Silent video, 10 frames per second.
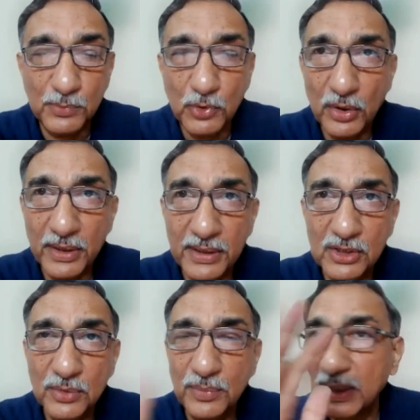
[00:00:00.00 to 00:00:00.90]
Pure
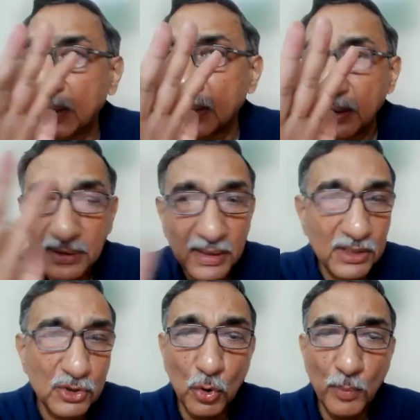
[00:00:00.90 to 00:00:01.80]
energy meaning
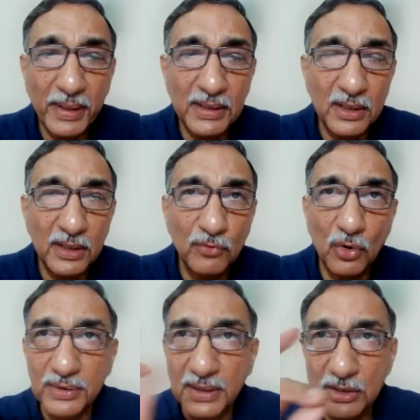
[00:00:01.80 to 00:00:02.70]
there is no matter
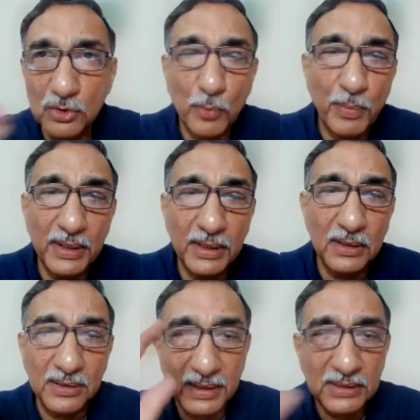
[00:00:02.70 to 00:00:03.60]
involved, there is no
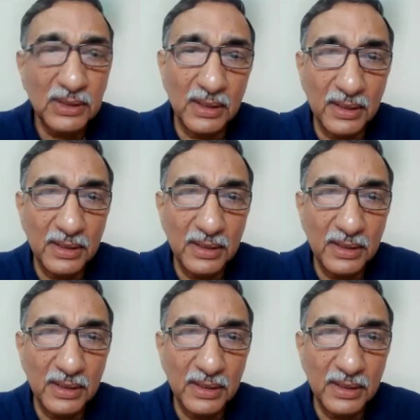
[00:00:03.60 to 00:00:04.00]
particle, nothing.